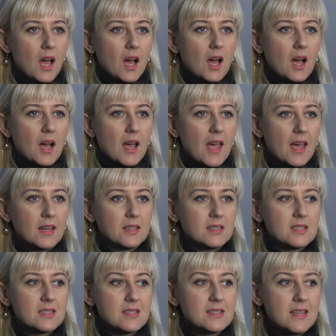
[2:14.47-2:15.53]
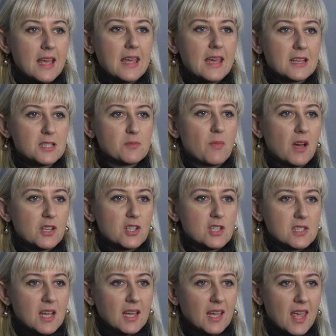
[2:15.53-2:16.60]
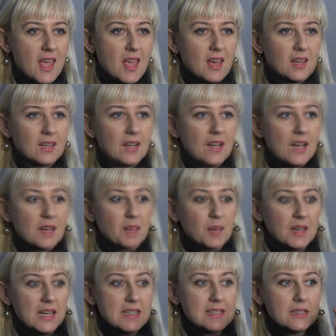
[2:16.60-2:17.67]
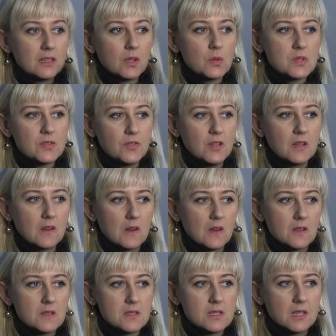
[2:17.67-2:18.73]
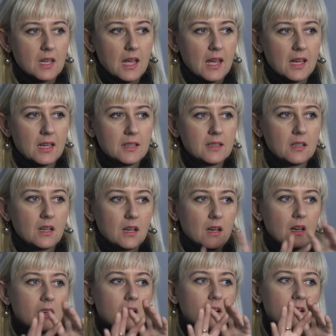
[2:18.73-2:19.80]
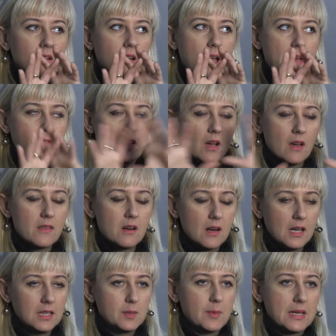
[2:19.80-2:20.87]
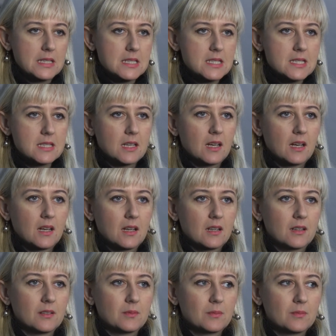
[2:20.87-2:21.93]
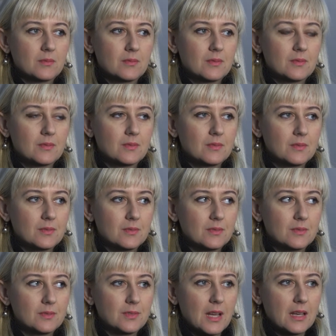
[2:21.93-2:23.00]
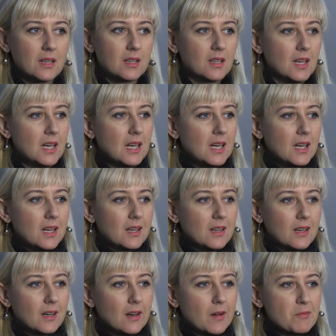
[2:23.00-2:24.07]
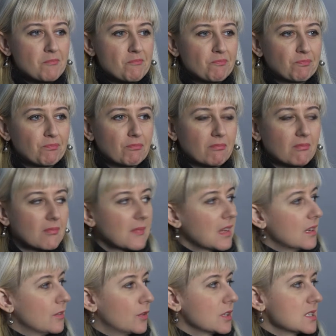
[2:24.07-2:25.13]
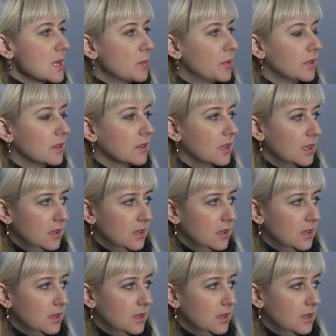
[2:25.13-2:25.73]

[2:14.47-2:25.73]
Uh, and say as much as I can. Placing those figures and uh, having other elements, uh, like, um, for example,